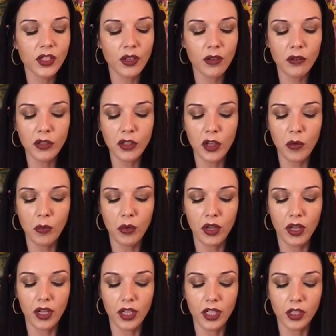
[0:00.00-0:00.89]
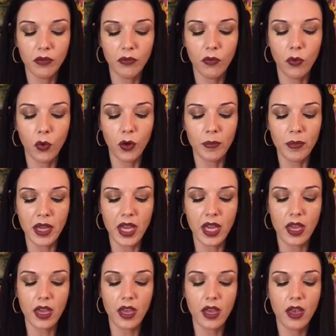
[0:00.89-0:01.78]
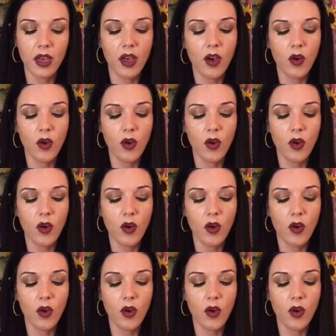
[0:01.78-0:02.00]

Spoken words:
so-so product for me